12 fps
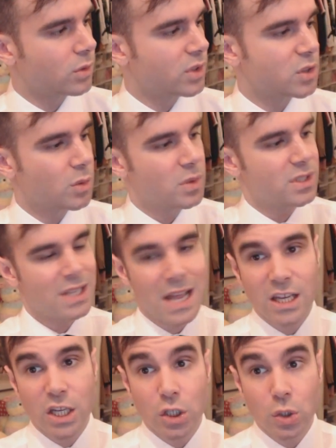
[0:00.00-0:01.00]
this one was
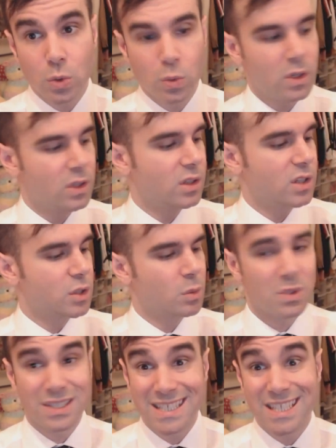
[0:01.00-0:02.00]
92, and then this one
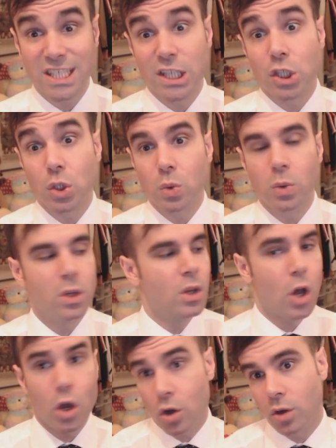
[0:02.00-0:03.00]
was 62
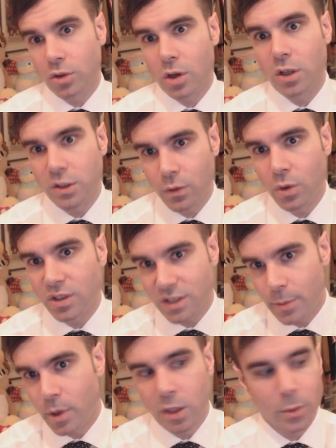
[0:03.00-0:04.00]
Hong Kong dollars, of course, because
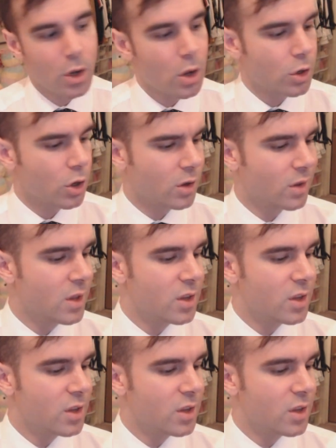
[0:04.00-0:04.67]
I bought them in Hong Kong.